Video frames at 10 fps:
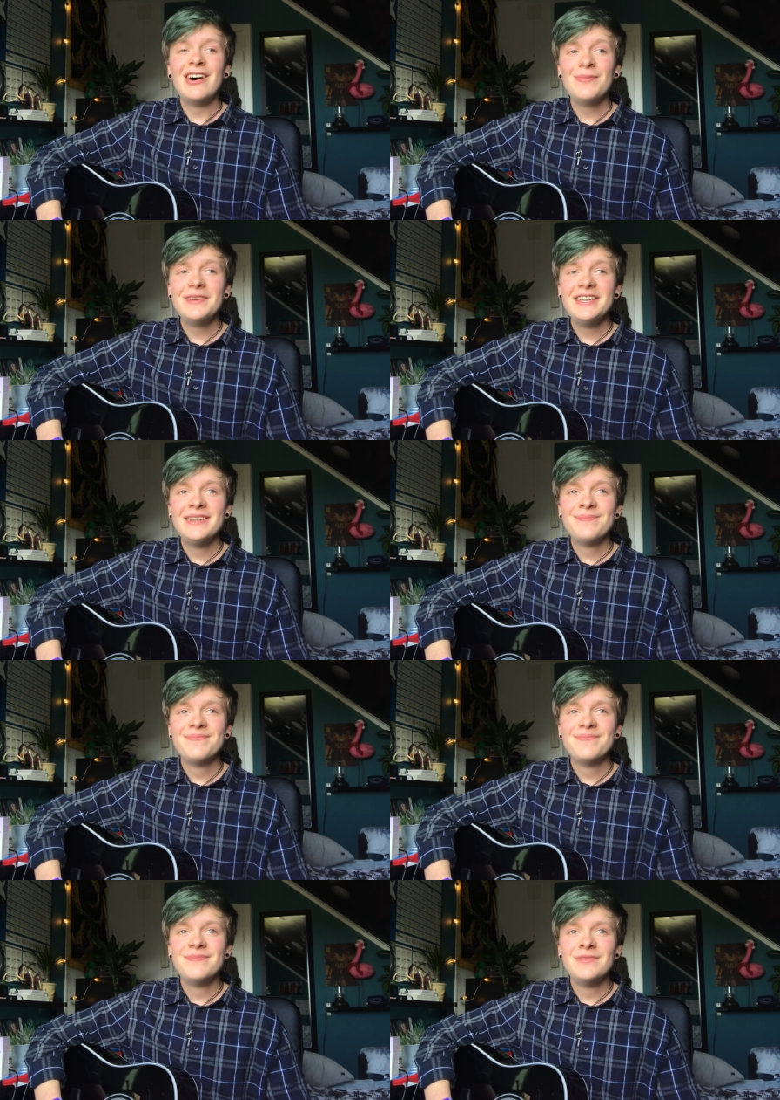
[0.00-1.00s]
I'm not
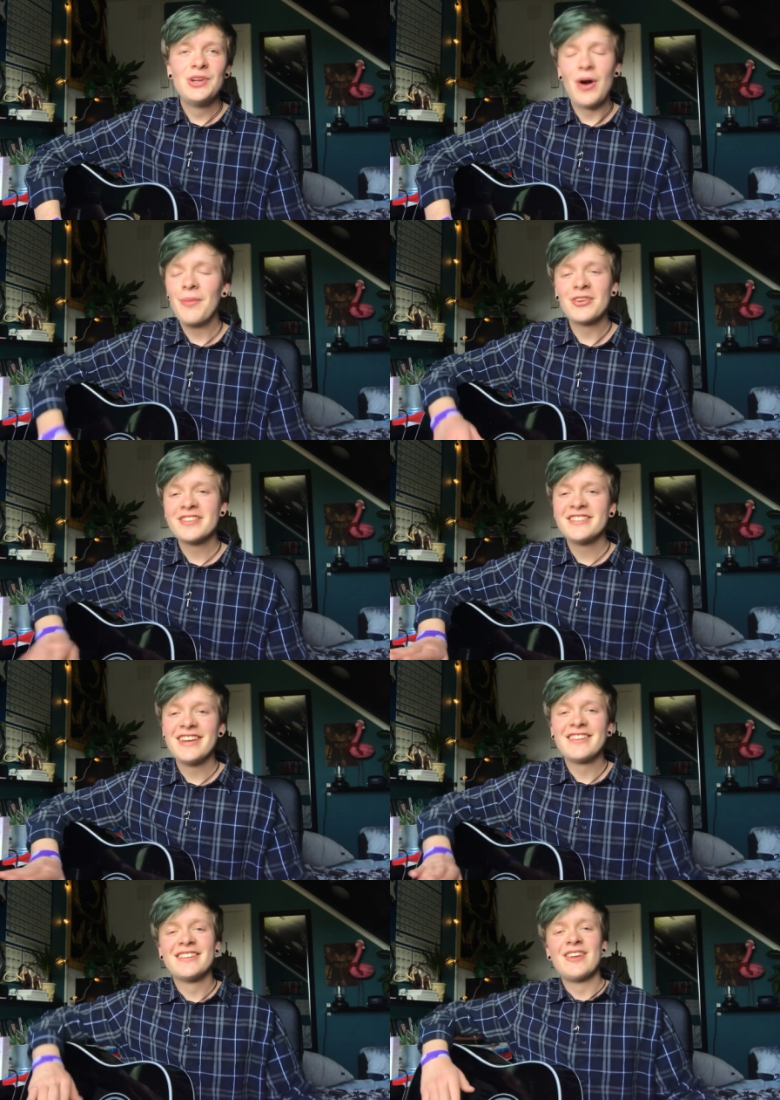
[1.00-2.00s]
going to
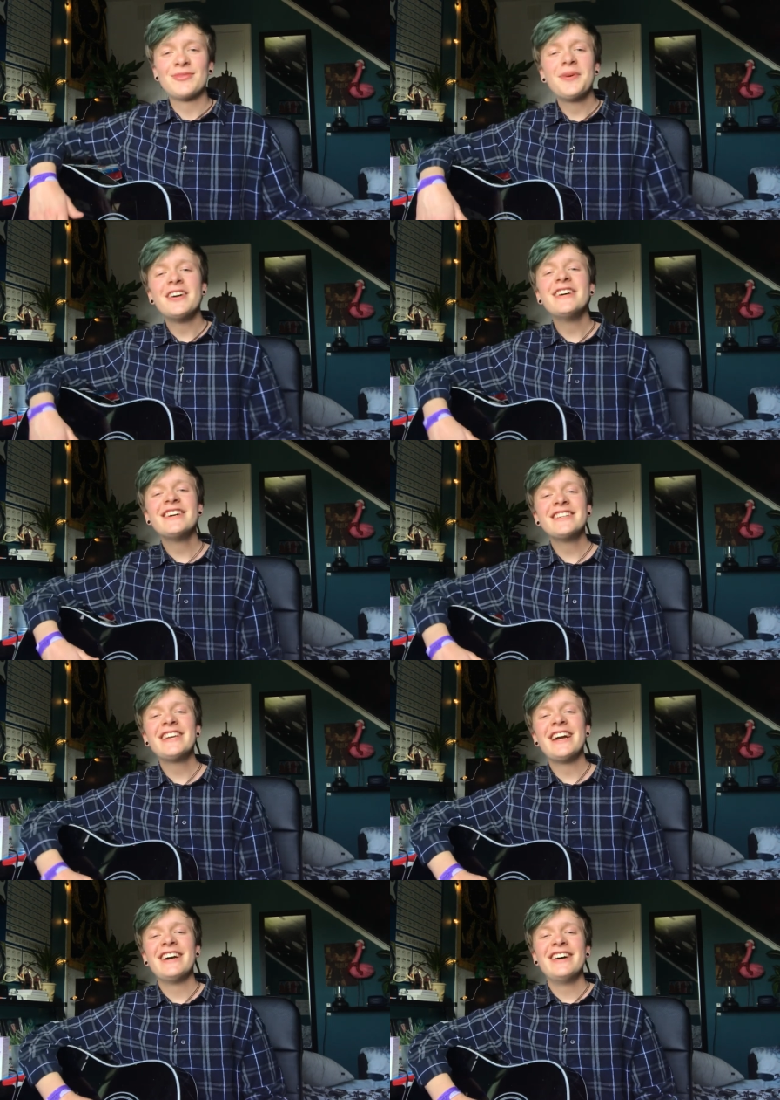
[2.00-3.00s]
say anything else. But
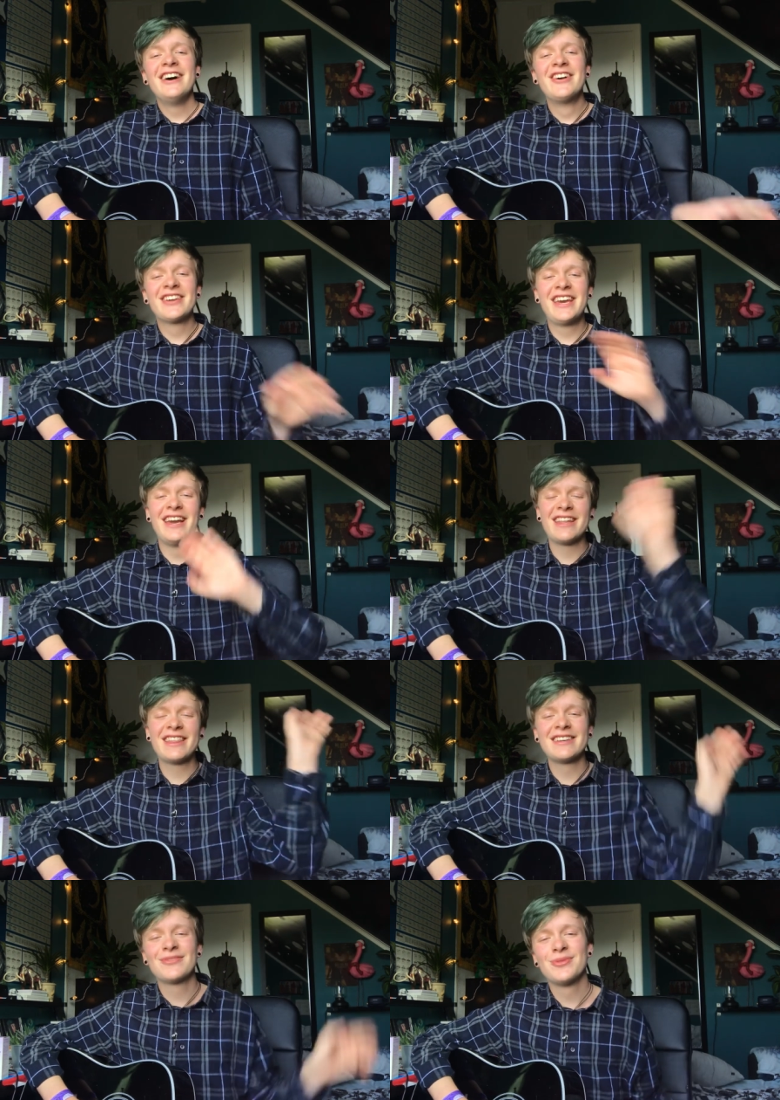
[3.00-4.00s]
yeah, okay,
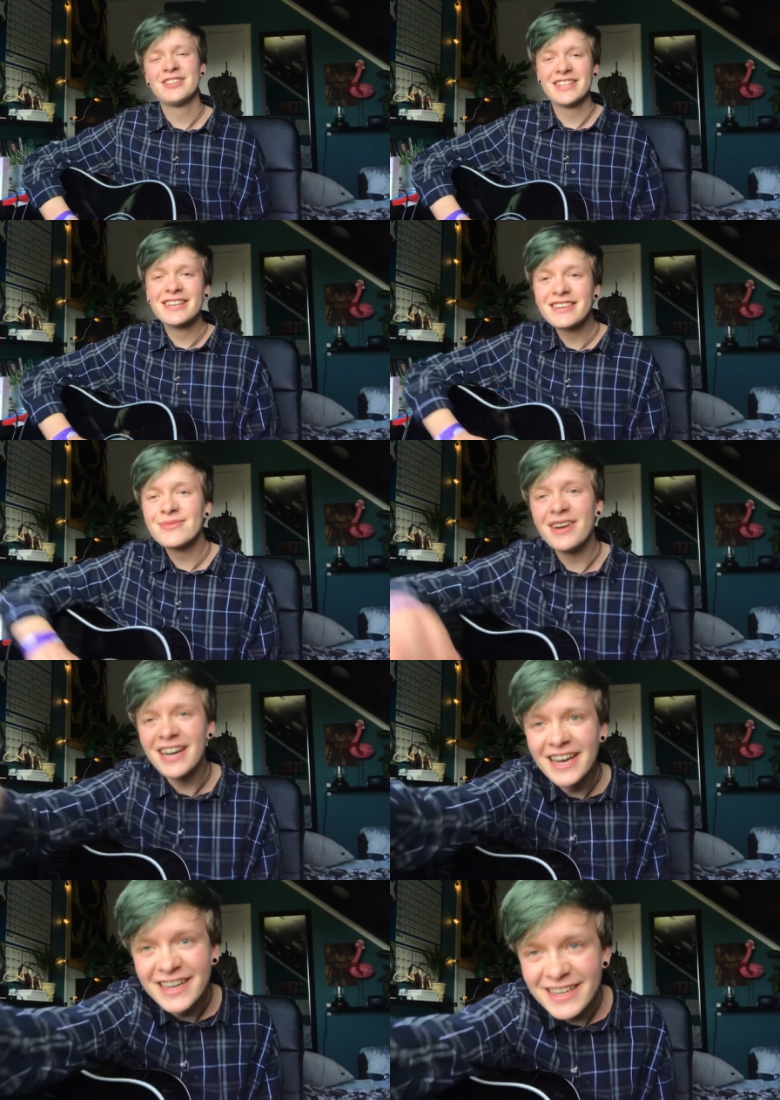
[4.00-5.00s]
thanks for watching.
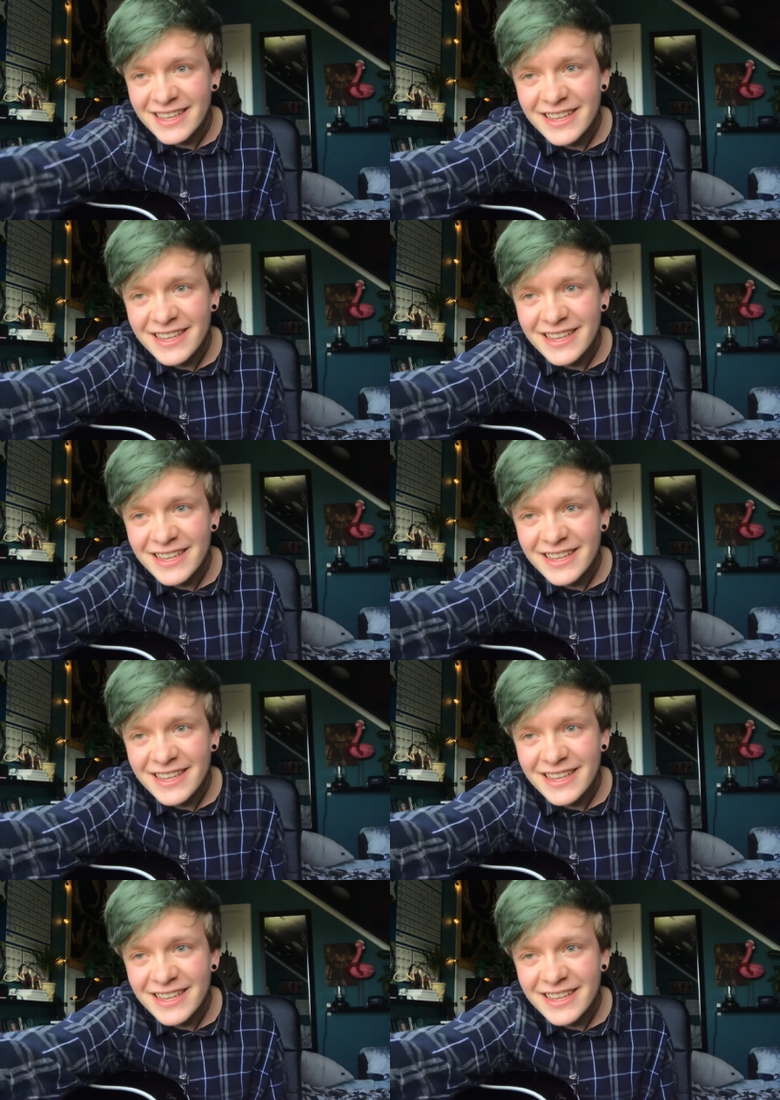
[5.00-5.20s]
Goodbye.